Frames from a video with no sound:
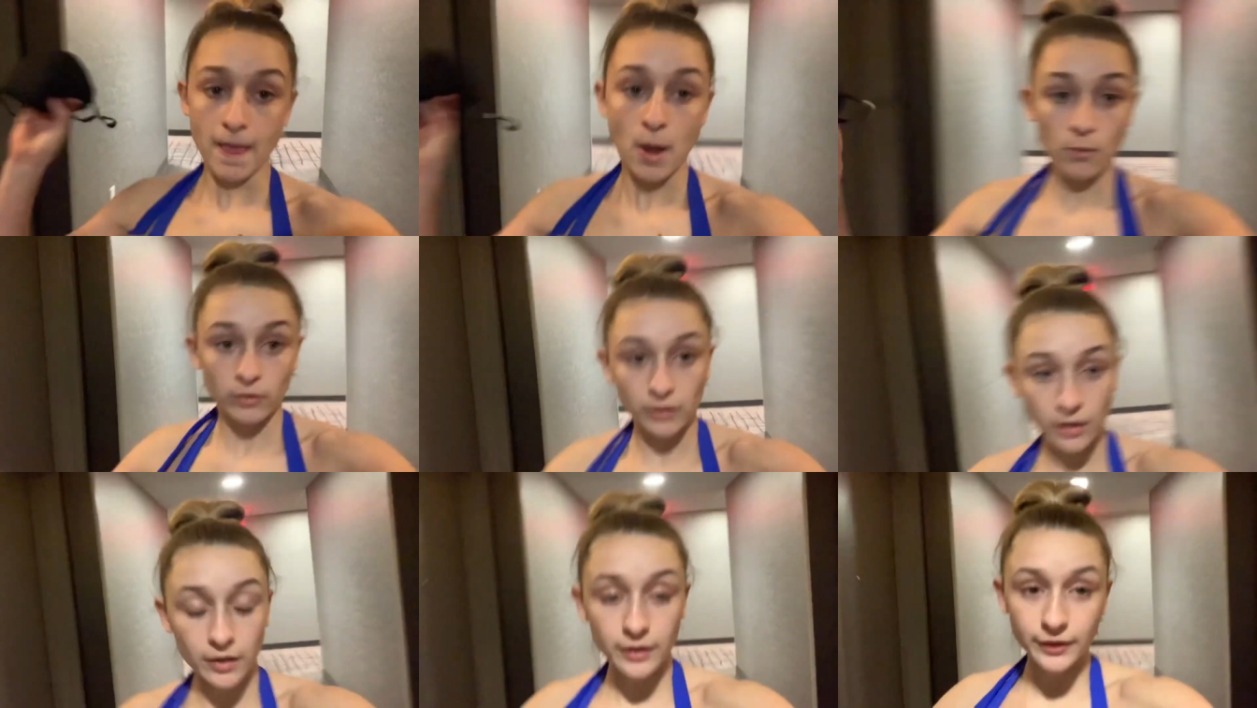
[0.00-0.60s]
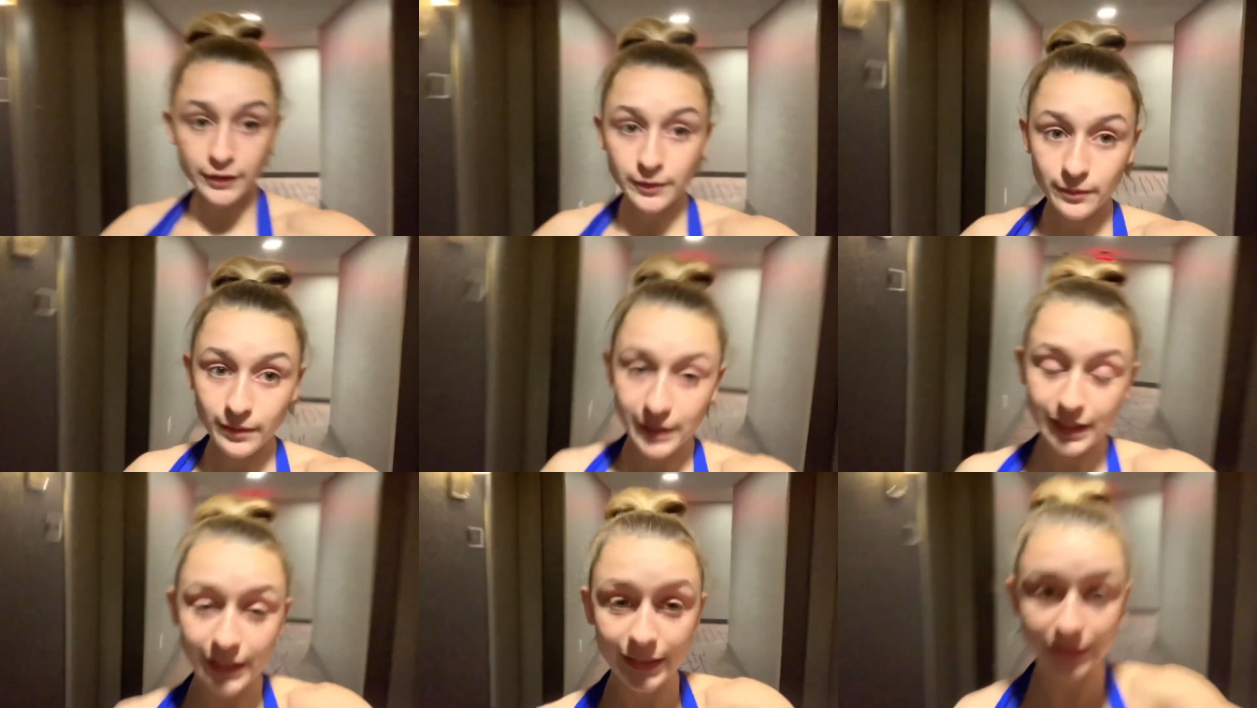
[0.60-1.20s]
We're on our
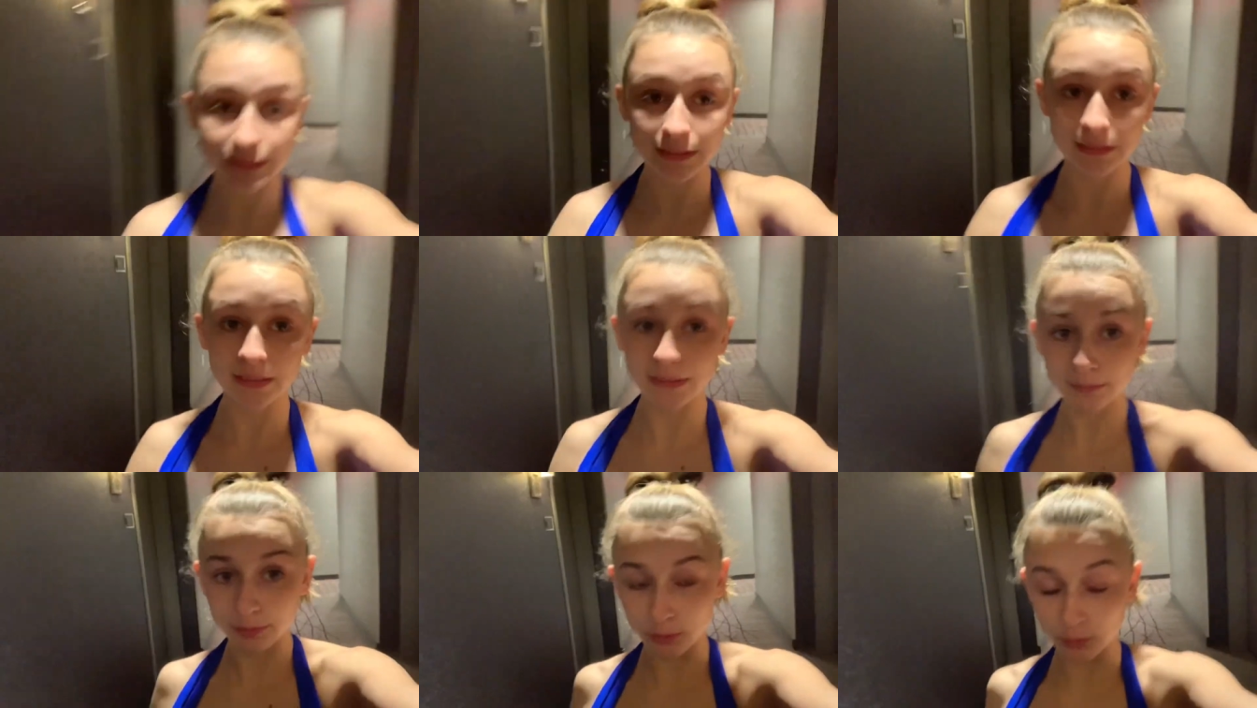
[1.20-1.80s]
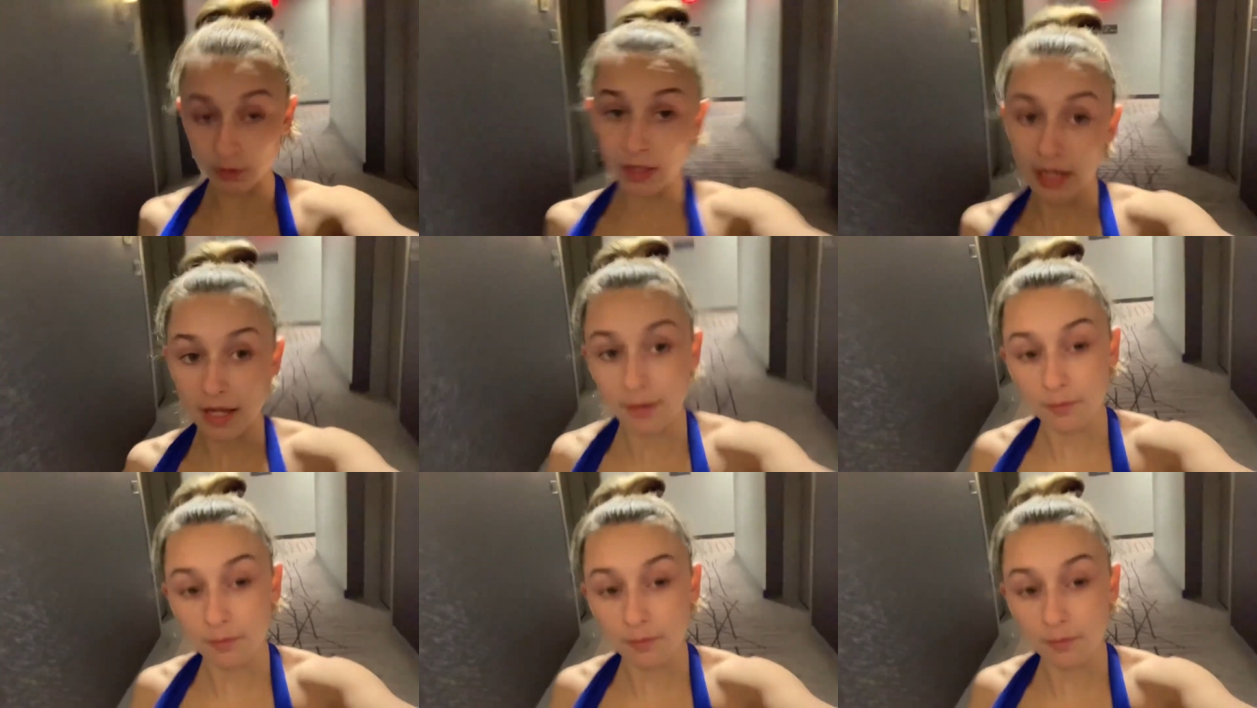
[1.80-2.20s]
way to the pool. I'm